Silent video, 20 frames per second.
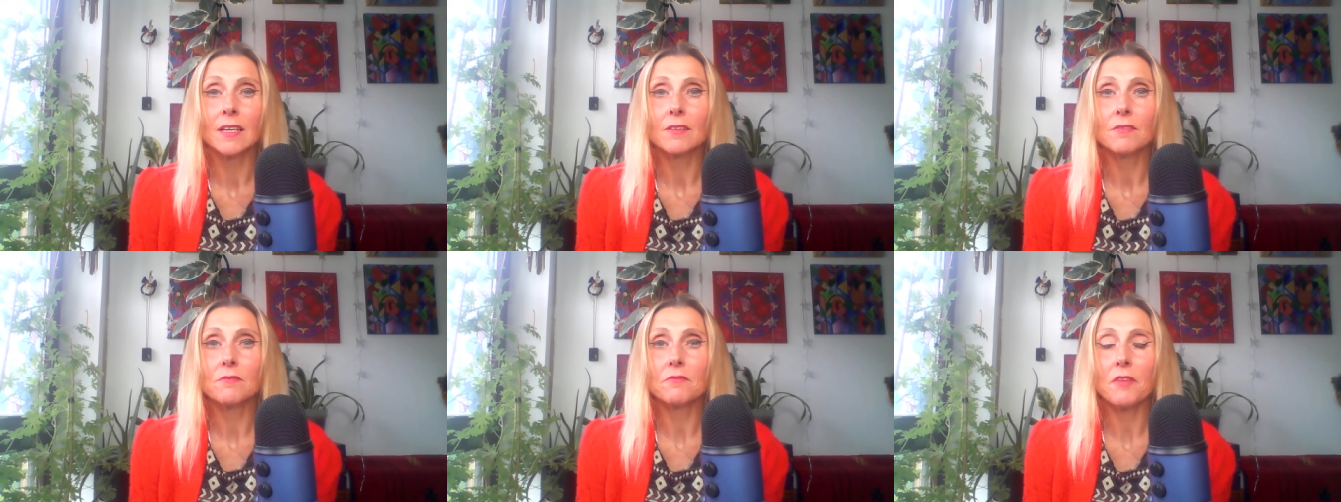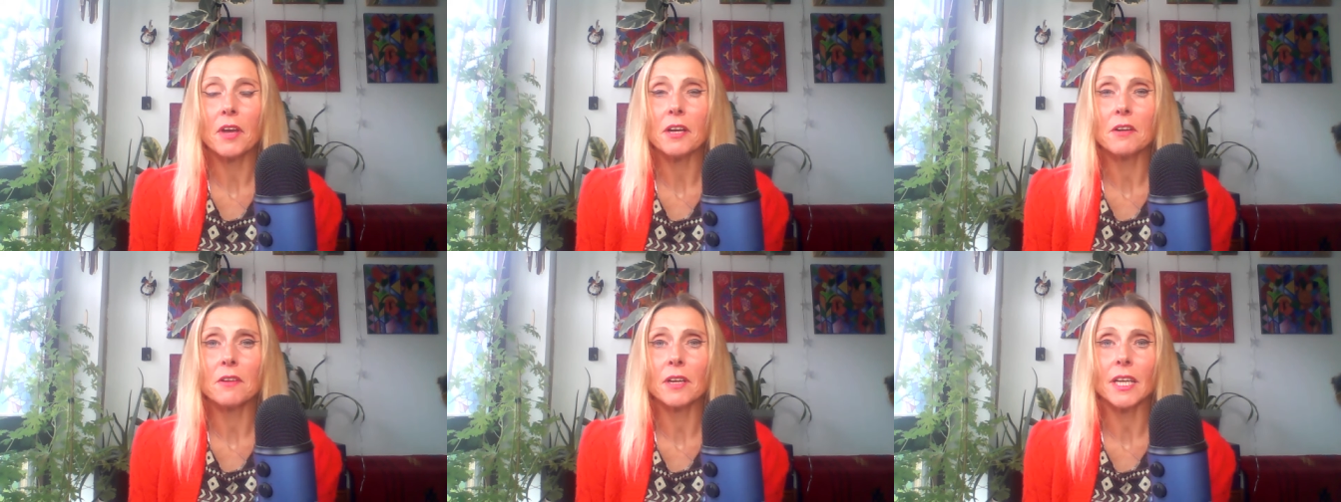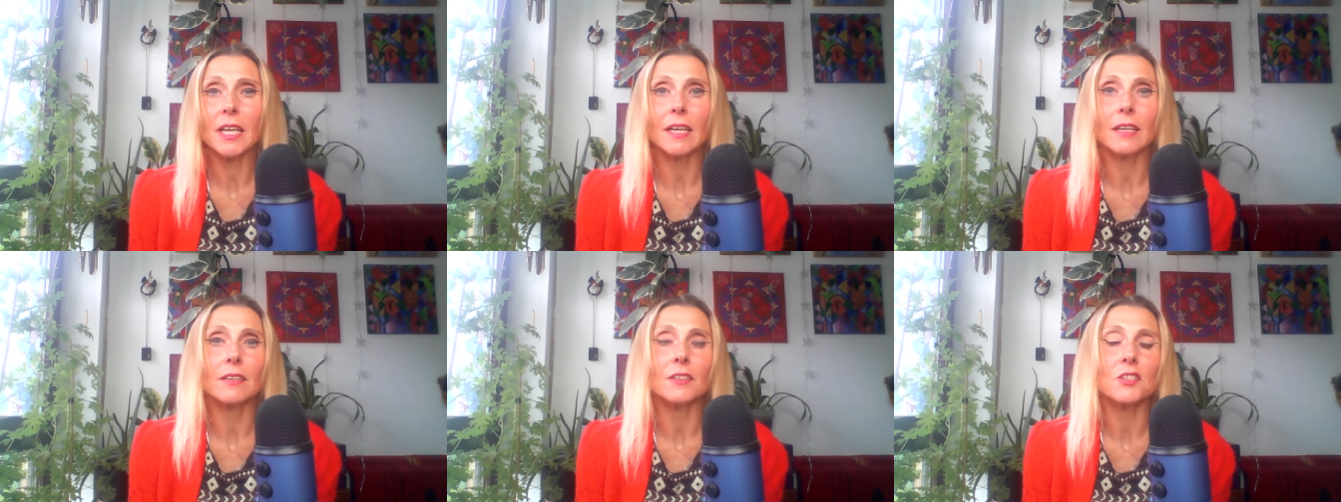
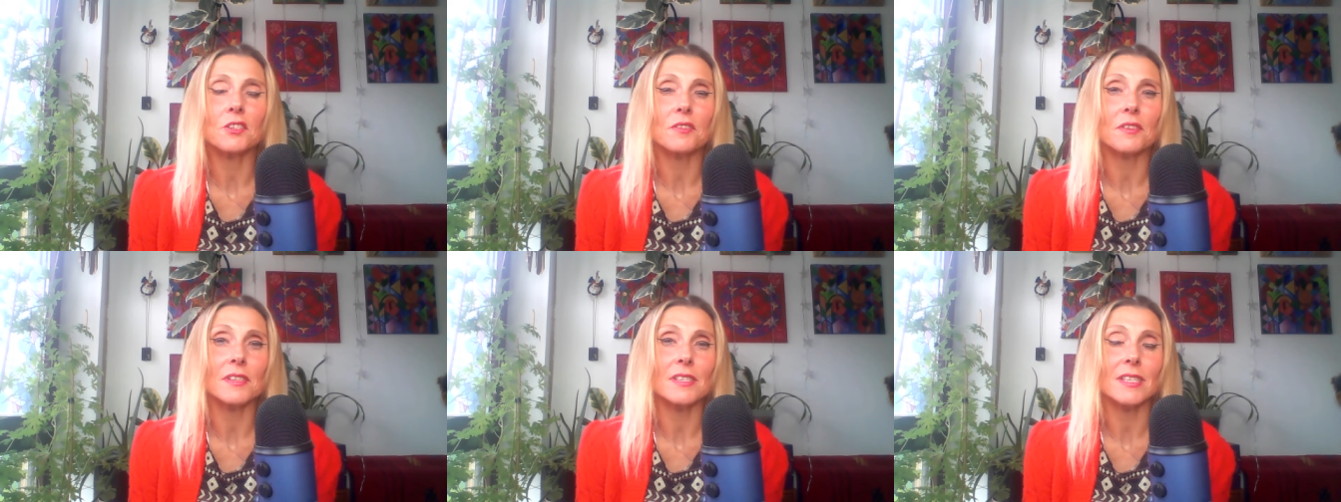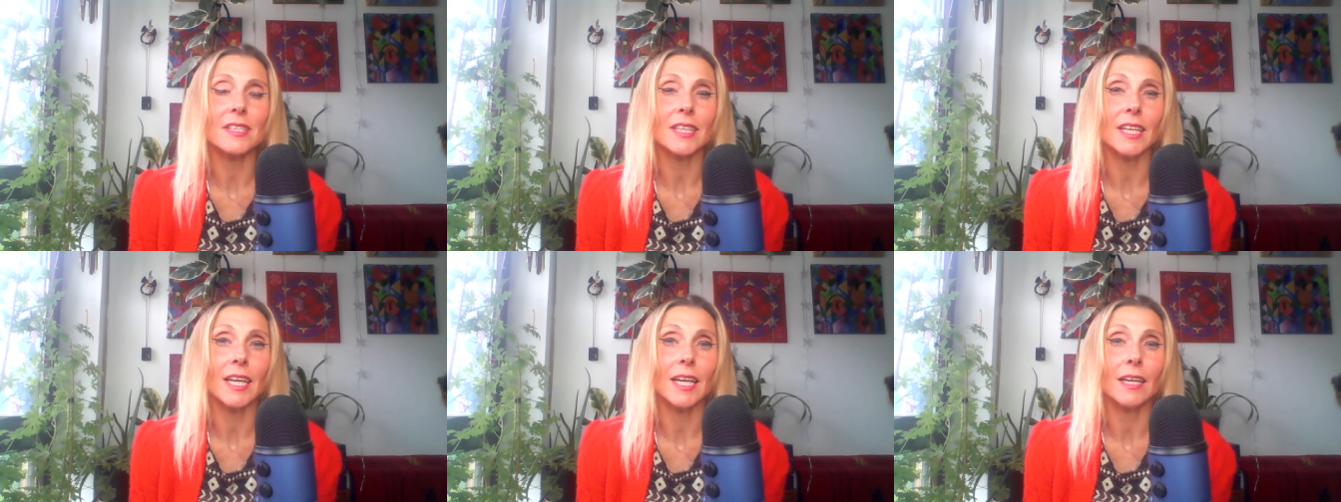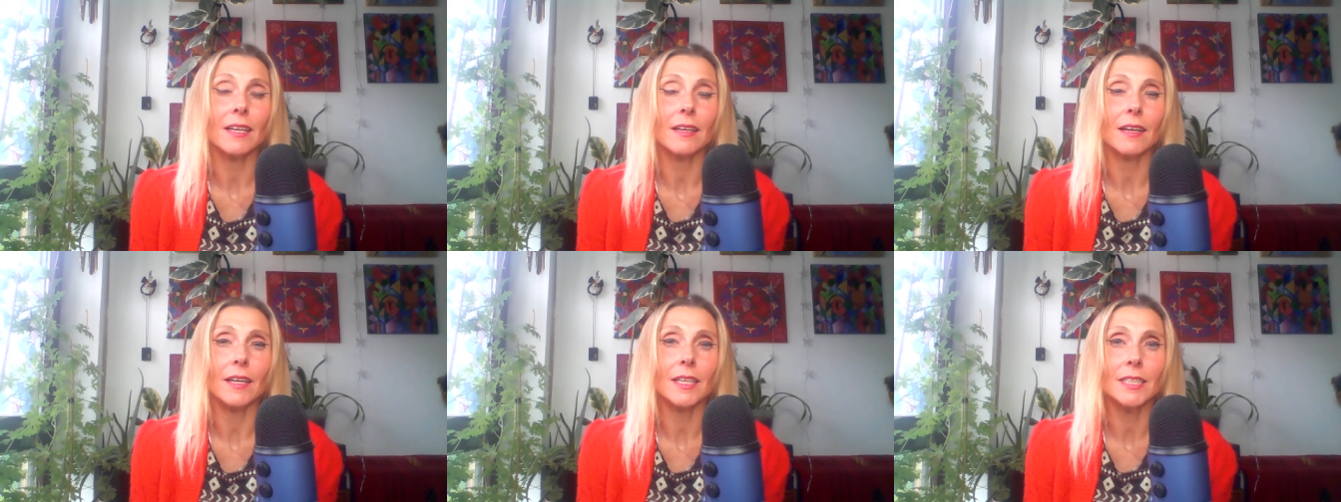very
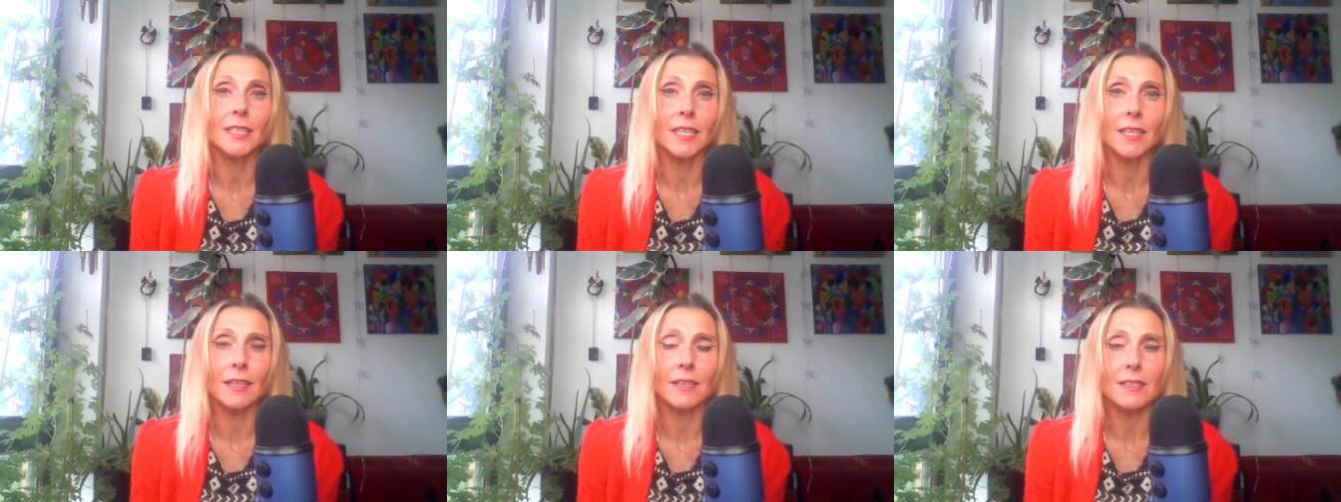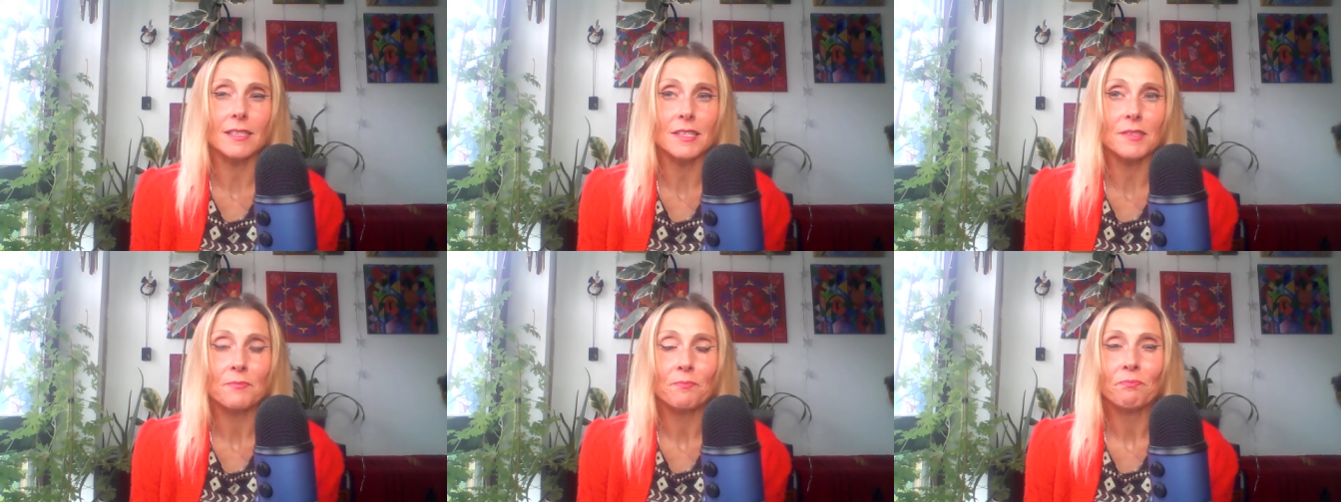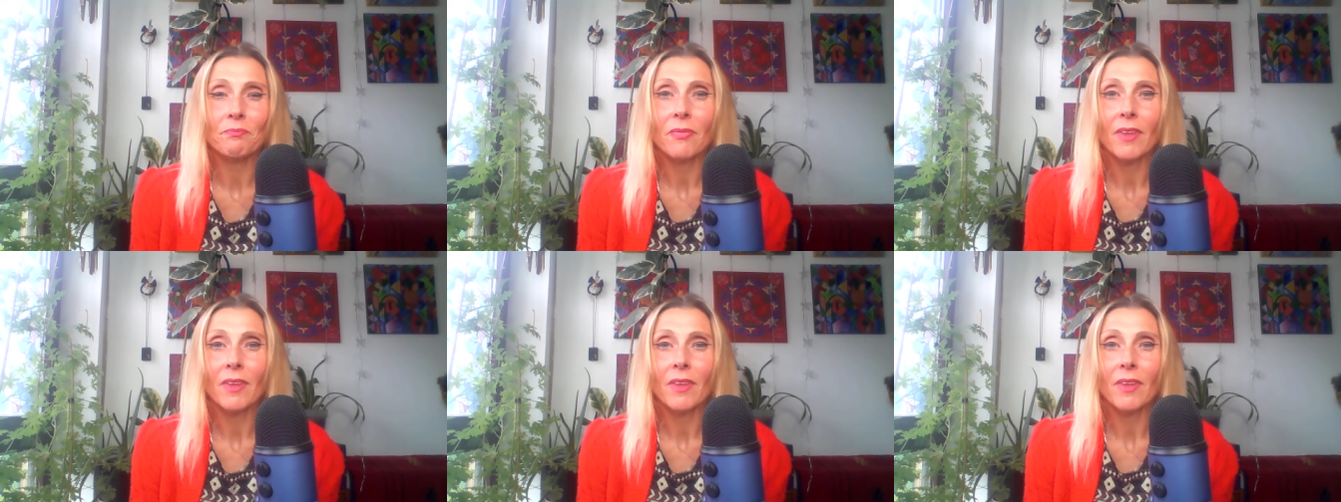interesting ideas